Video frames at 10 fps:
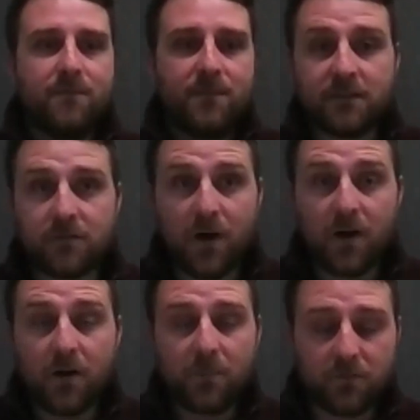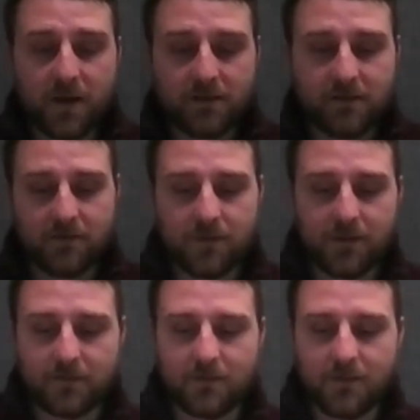business model perspective
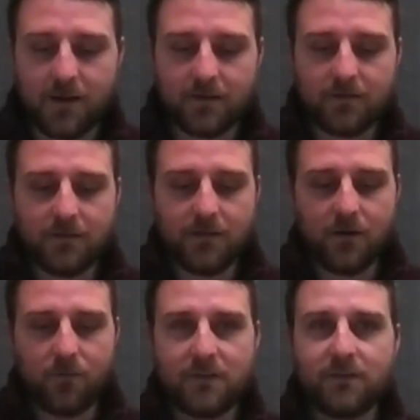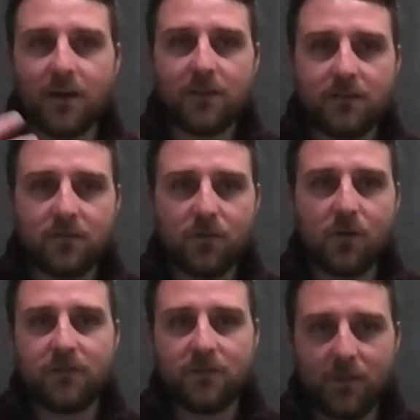is that we sell these
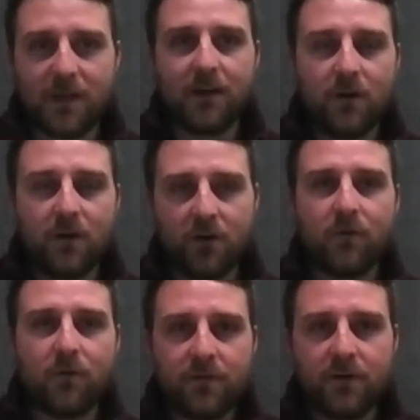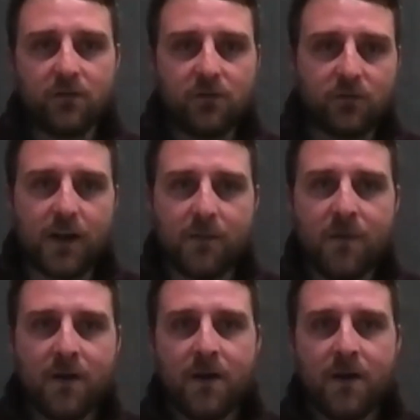controllers and we get a recurring revenue stream.